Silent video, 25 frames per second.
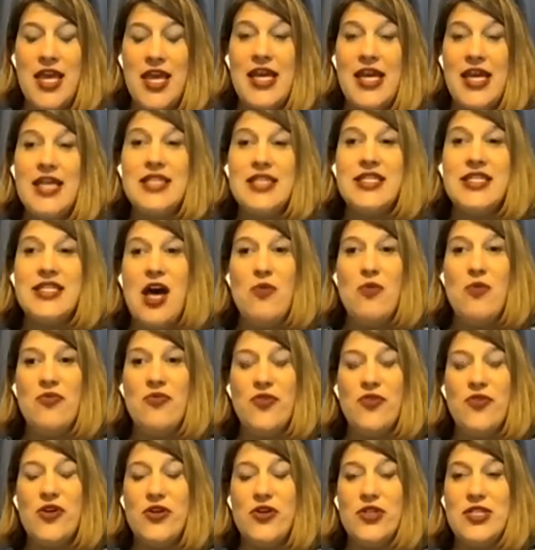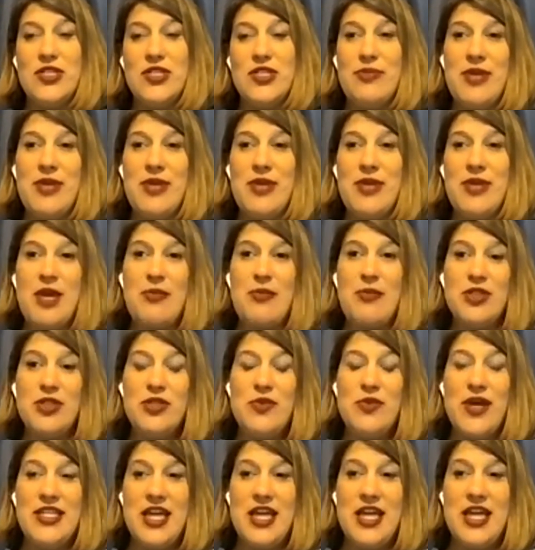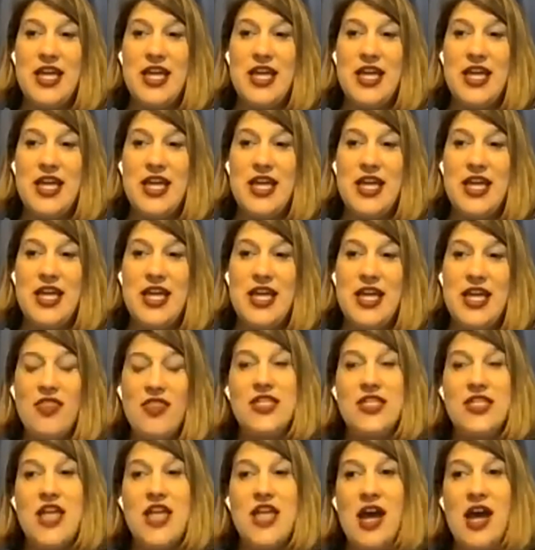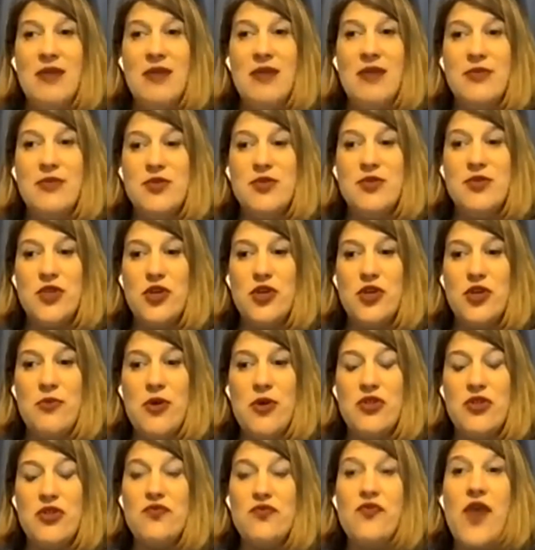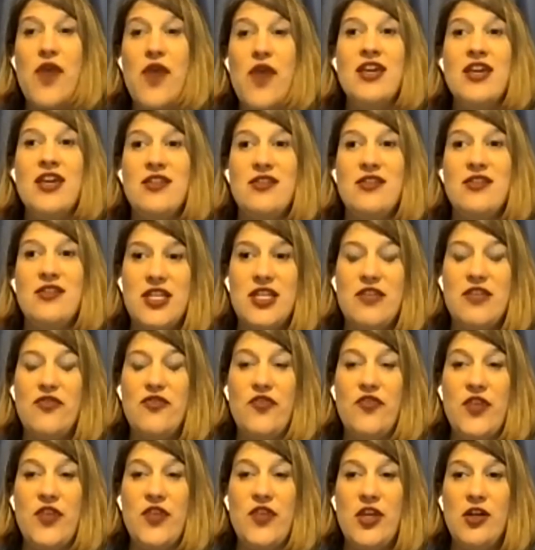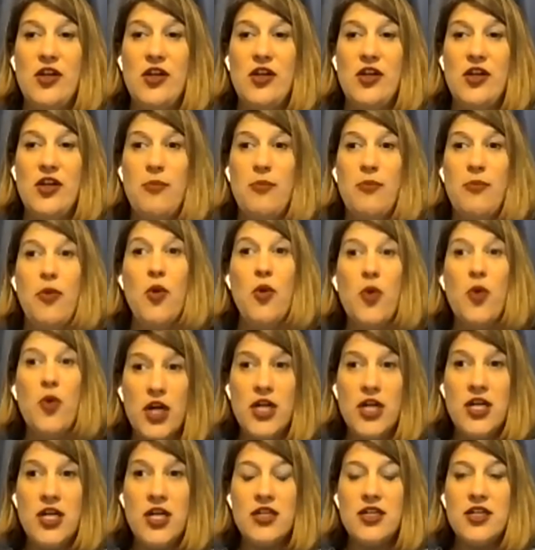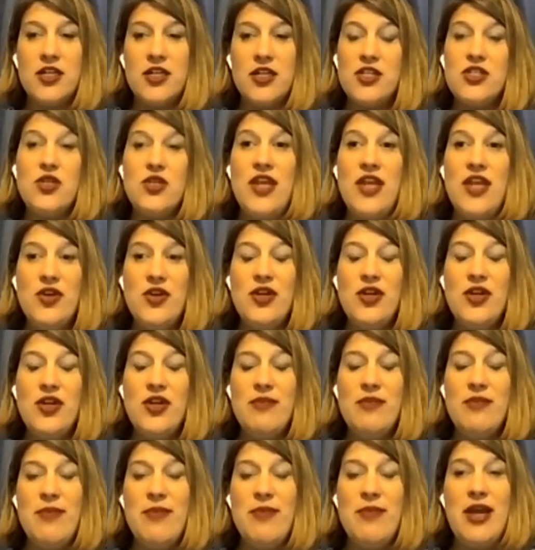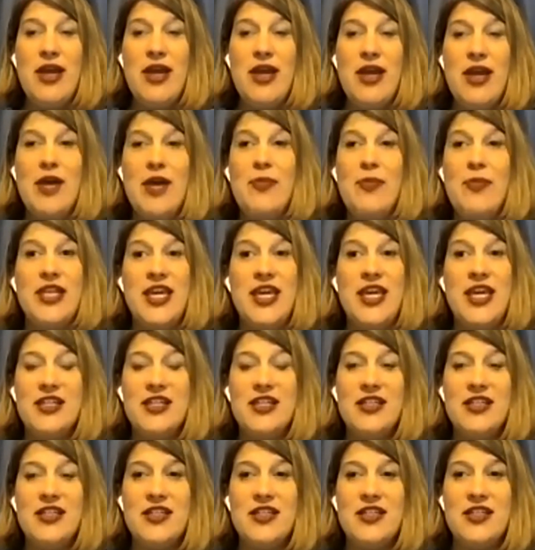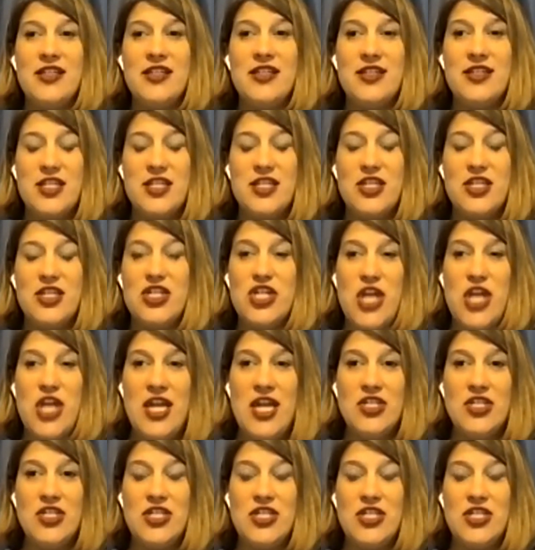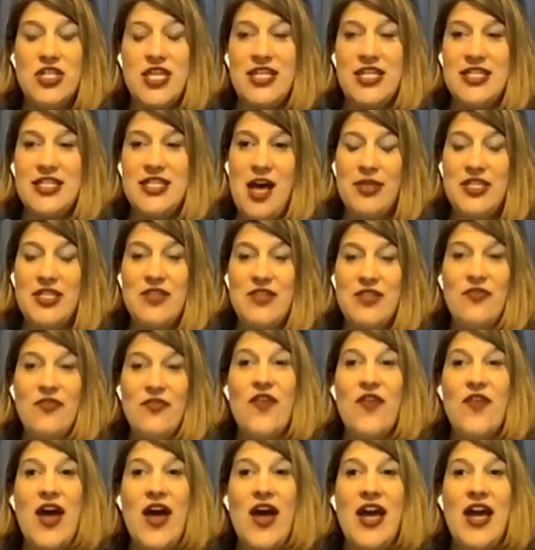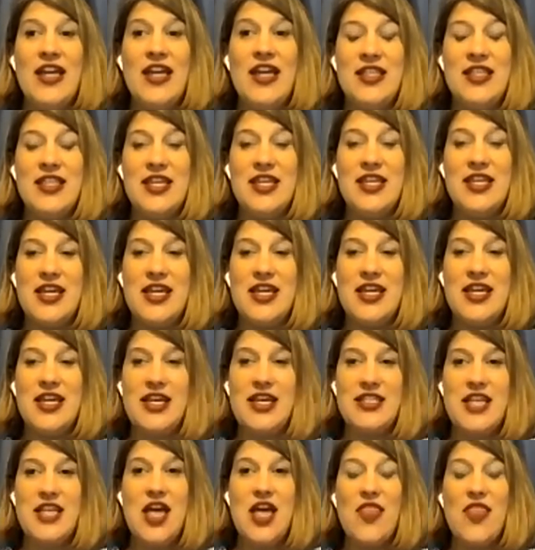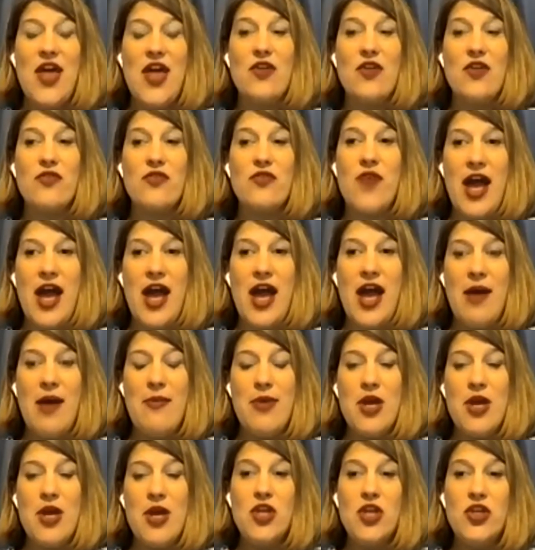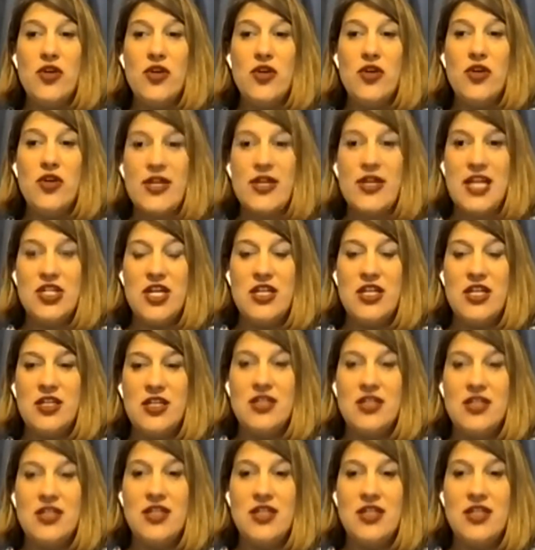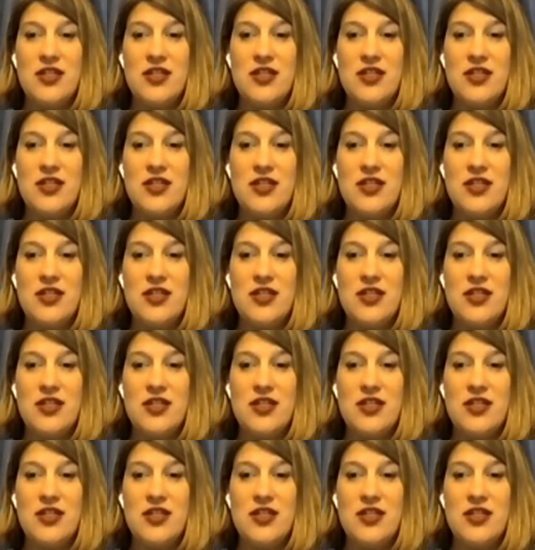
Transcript: It's helpful to be able to identify the times when you most regularly feel bored so then you can make a plan to change things up, to find things that grab your attention,